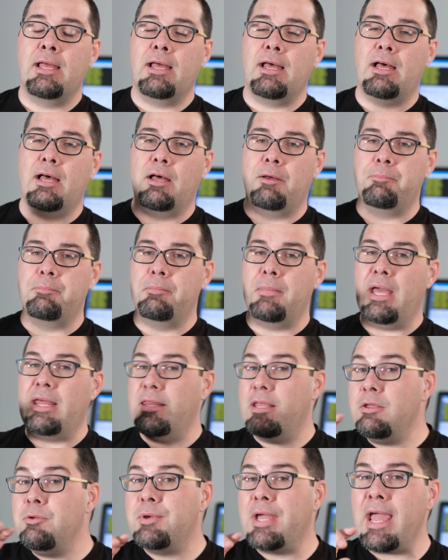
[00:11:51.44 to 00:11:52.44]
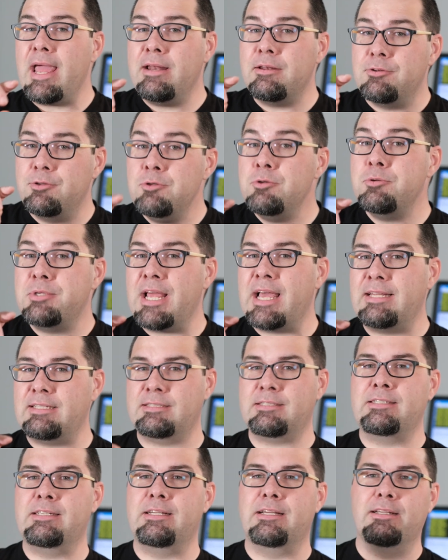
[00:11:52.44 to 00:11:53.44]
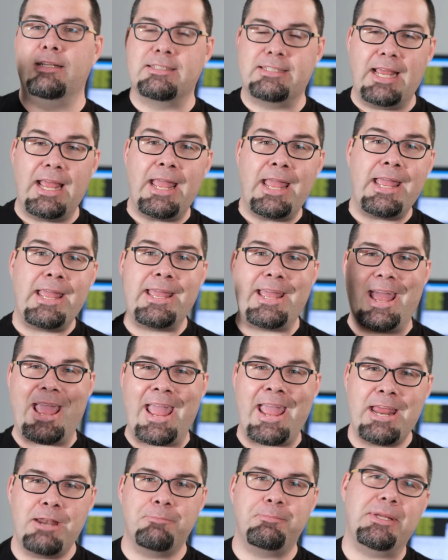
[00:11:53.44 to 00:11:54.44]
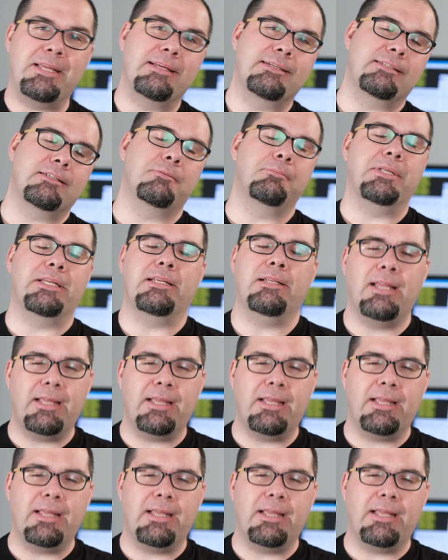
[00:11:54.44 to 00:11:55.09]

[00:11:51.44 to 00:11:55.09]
um, and that you can't do task C unless A and B is complete.